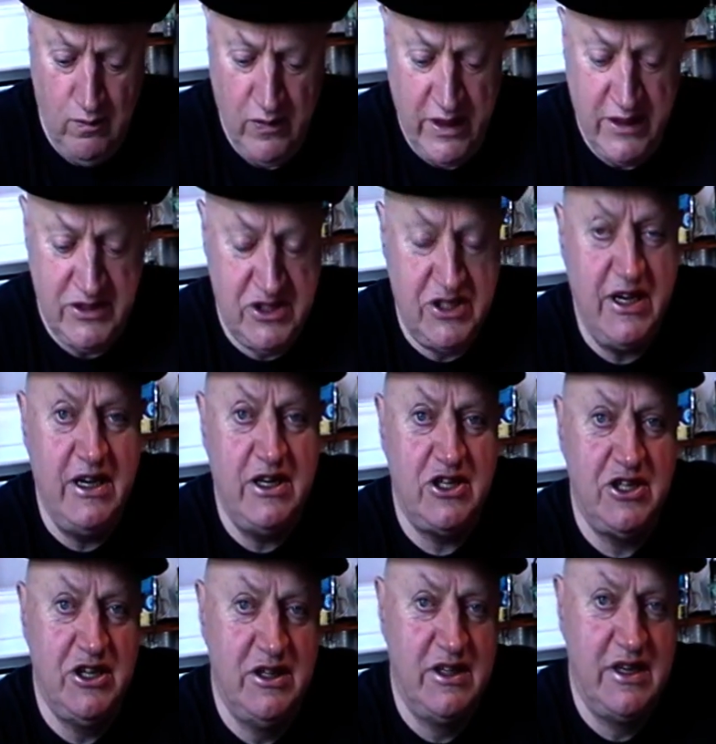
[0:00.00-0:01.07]
is
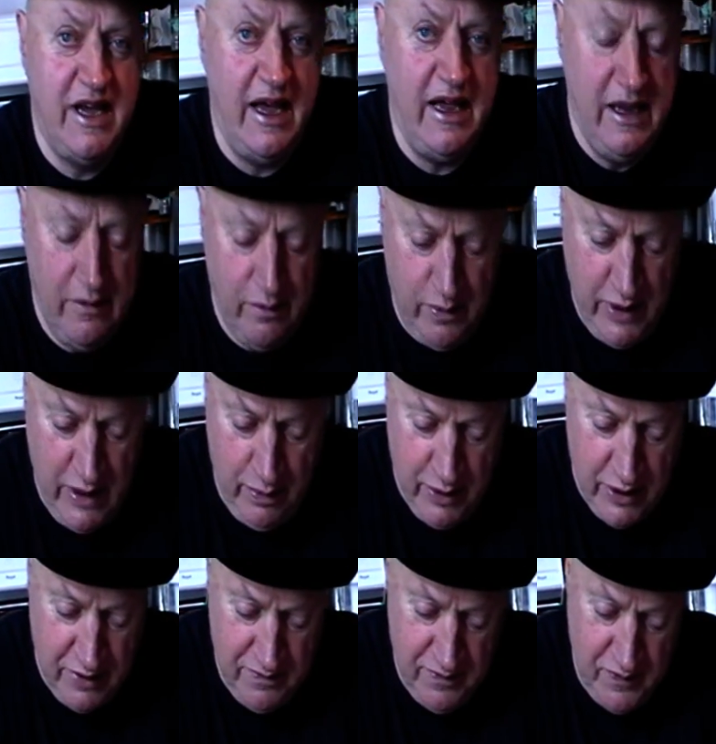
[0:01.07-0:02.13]
tinctured cayenne
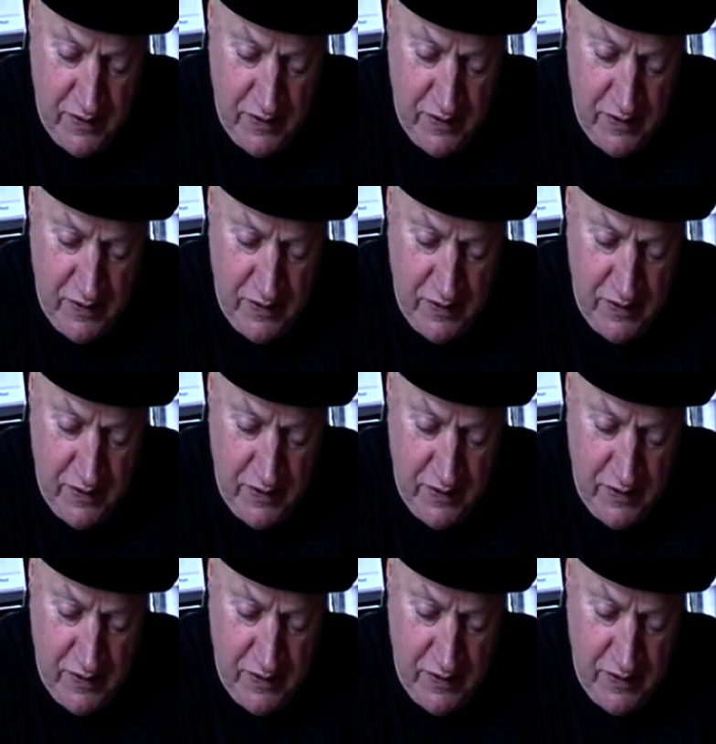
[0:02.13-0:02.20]
pepper.